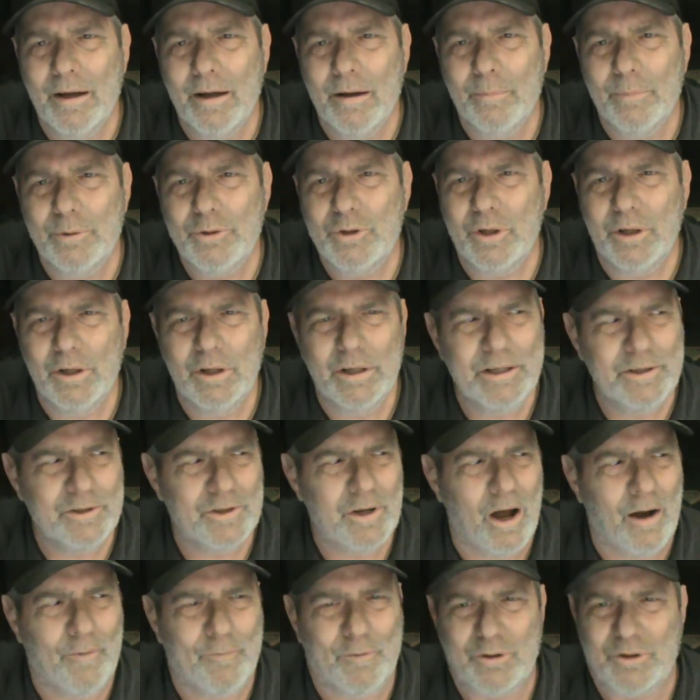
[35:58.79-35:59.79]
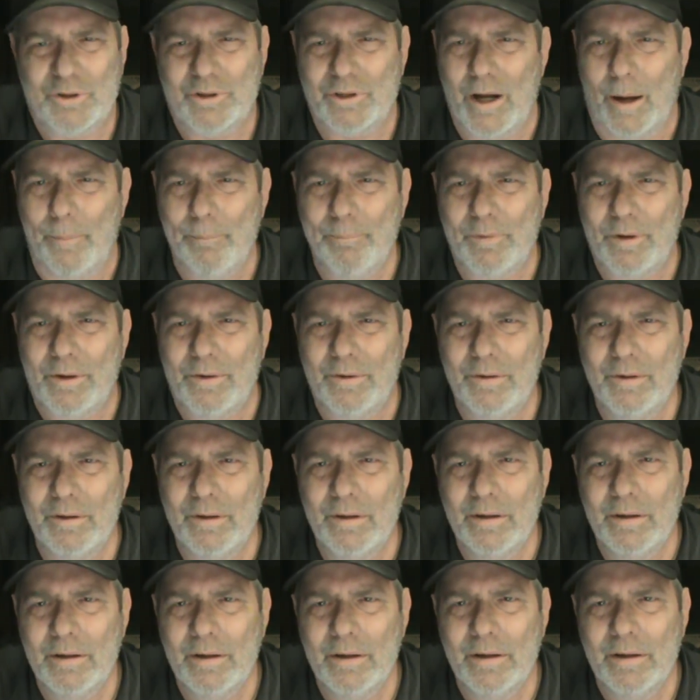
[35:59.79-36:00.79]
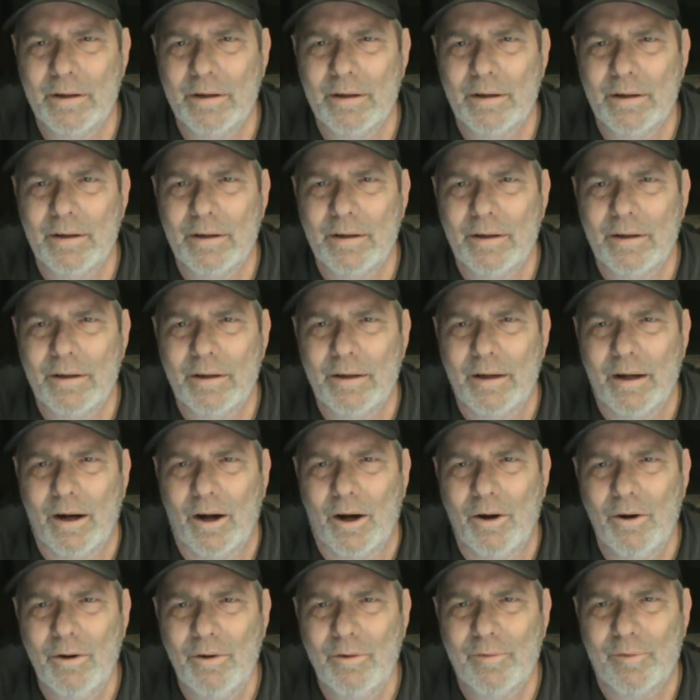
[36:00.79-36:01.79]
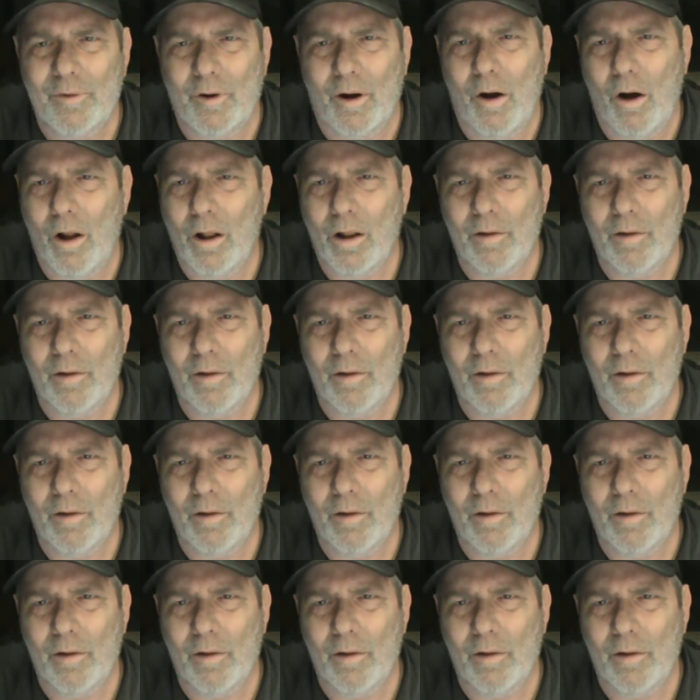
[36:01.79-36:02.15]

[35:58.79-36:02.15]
but you could at least offer something, you know, for all